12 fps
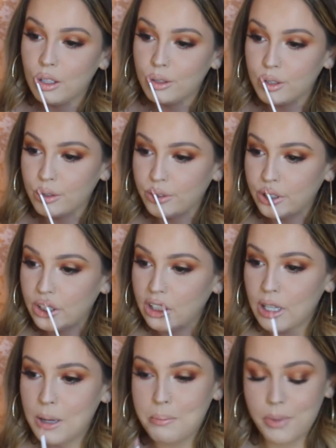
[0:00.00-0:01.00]
It's really
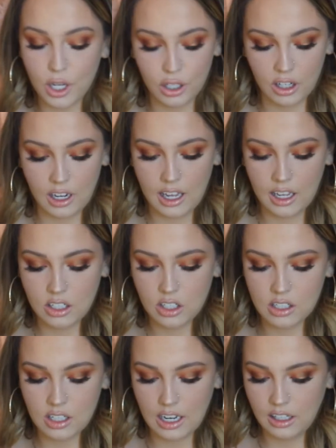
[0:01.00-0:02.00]
like buttery. I
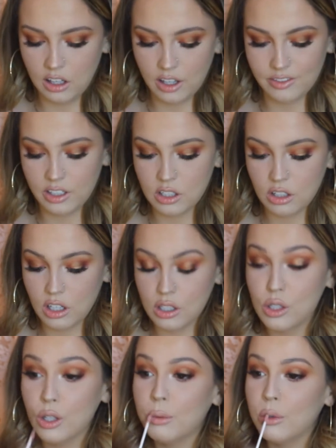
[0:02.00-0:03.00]
love this gloss
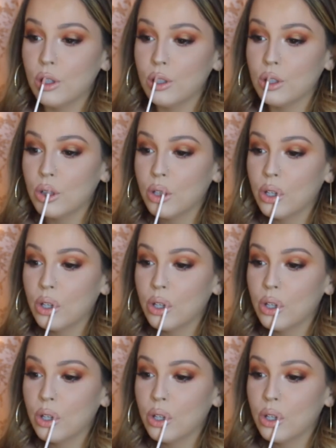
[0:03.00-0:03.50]
so much.